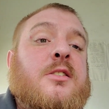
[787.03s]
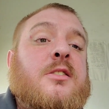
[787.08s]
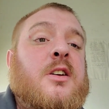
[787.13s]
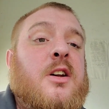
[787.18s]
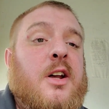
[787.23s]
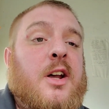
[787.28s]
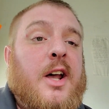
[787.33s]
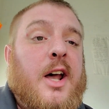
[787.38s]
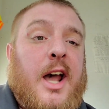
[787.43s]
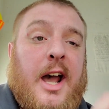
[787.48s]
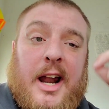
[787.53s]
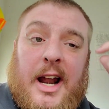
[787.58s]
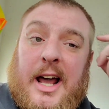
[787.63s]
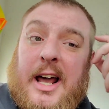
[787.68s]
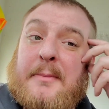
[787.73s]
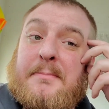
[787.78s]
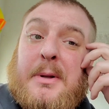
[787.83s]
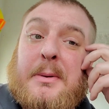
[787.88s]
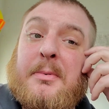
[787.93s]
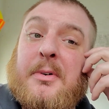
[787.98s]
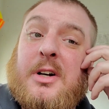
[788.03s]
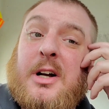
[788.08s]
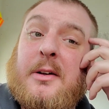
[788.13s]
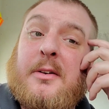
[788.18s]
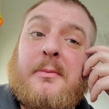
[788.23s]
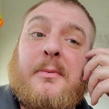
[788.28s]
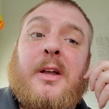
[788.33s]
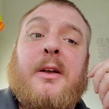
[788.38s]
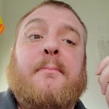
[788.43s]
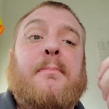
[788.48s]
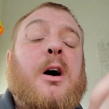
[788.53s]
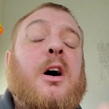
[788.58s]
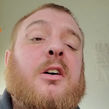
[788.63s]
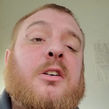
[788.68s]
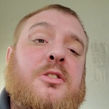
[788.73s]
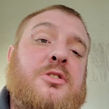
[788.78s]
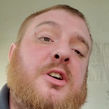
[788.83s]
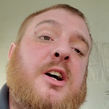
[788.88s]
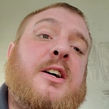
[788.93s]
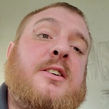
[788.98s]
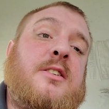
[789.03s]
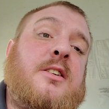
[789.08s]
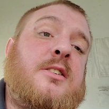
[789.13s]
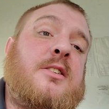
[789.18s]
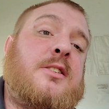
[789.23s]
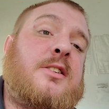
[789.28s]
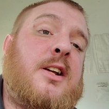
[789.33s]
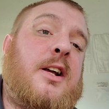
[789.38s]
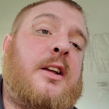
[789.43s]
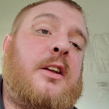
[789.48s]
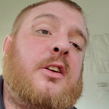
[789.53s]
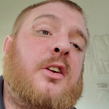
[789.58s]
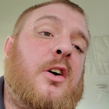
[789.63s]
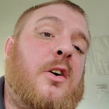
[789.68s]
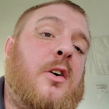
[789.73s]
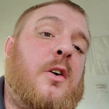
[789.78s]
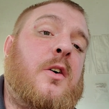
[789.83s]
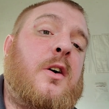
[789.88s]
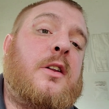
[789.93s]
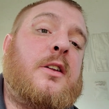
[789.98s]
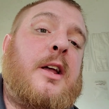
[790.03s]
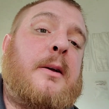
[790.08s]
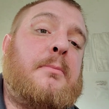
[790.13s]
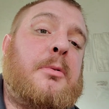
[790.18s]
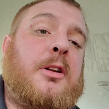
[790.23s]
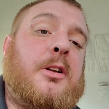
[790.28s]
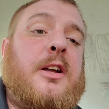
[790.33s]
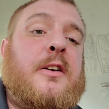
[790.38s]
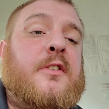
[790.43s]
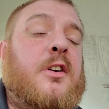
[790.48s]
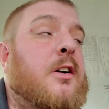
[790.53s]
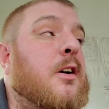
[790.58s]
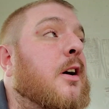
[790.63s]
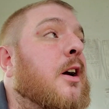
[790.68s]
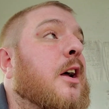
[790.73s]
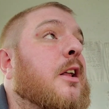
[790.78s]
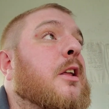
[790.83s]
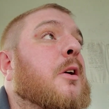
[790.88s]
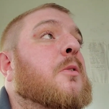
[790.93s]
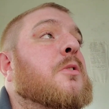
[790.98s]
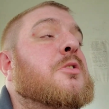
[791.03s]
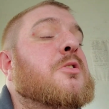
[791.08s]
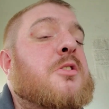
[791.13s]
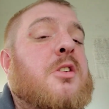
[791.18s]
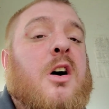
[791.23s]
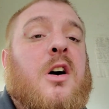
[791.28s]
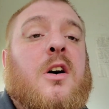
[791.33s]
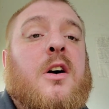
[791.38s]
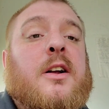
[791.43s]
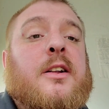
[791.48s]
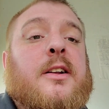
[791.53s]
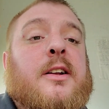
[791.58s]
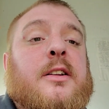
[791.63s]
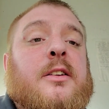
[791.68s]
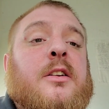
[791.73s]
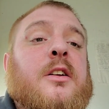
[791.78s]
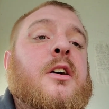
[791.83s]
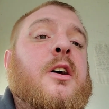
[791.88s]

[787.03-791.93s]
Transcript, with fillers: And I had people come to me apologizing, saying, you know, they believed her and they were sorry that